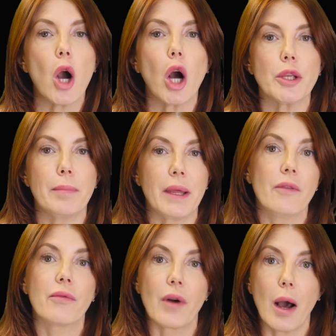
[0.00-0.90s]

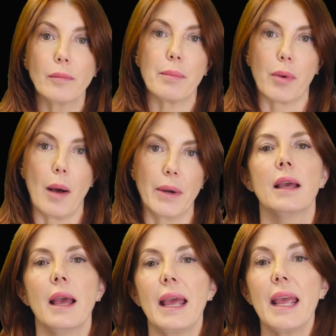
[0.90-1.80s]
occupant from the property.
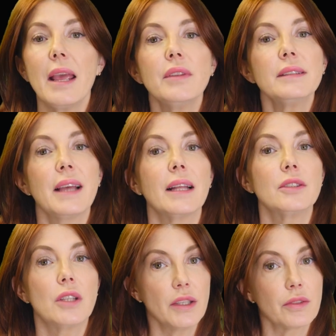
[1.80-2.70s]
If the
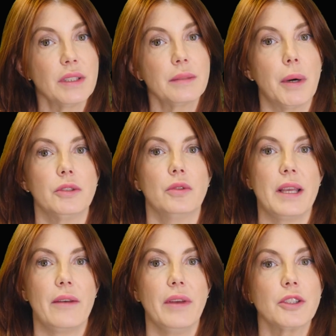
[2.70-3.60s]
tenant does respond to
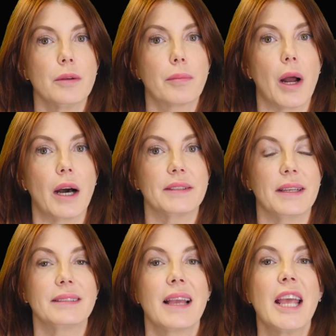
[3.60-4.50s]
the eviction
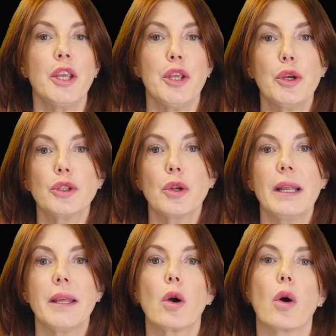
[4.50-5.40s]
process,
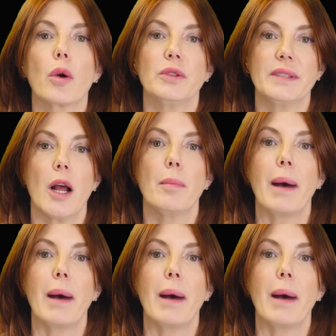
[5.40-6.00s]
usually the court will set up a